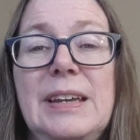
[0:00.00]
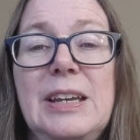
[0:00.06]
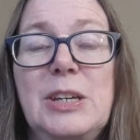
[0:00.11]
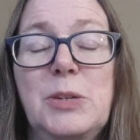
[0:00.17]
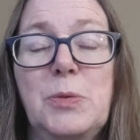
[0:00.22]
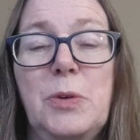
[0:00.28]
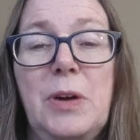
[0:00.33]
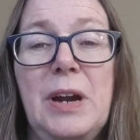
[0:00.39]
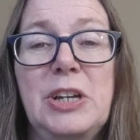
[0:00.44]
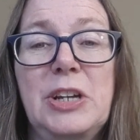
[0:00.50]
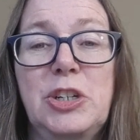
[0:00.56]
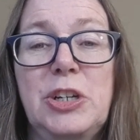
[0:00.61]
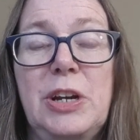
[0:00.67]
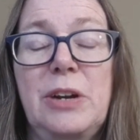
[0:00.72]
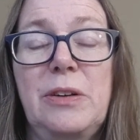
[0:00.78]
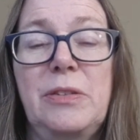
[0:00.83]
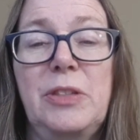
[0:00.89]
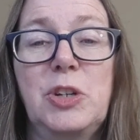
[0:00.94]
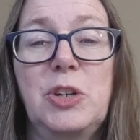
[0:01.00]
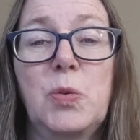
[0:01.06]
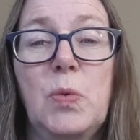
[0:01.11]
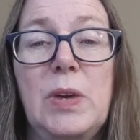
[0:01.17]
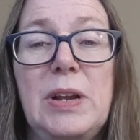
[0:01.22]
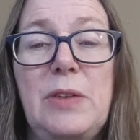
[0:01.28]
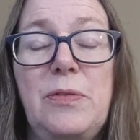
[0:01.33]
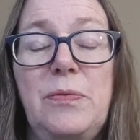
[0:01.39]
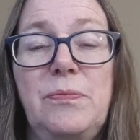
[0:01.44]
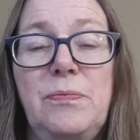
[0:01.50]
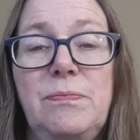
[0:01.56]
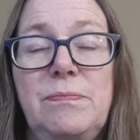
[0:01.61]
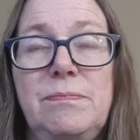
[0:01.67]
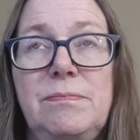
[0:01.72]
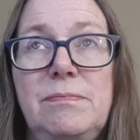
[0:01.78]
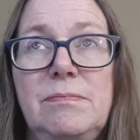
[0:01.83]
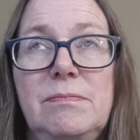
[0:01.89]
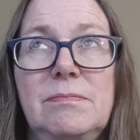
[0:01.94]
is where I share the
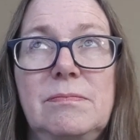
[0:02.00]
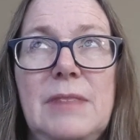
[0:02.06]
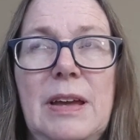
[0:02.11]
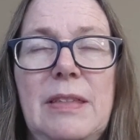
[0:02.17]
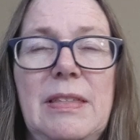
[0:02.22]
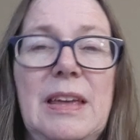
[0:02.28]
I